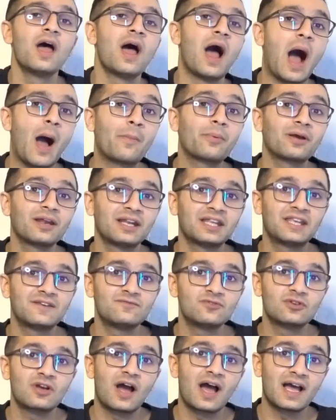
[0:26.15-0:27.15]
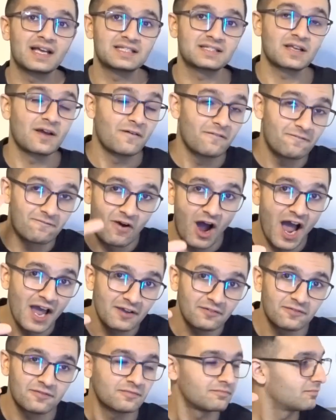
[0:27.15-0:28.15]
I'm going to give you guys
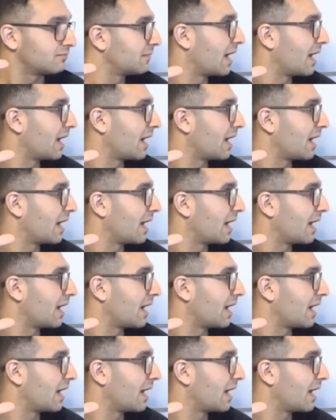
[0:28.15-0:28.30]
5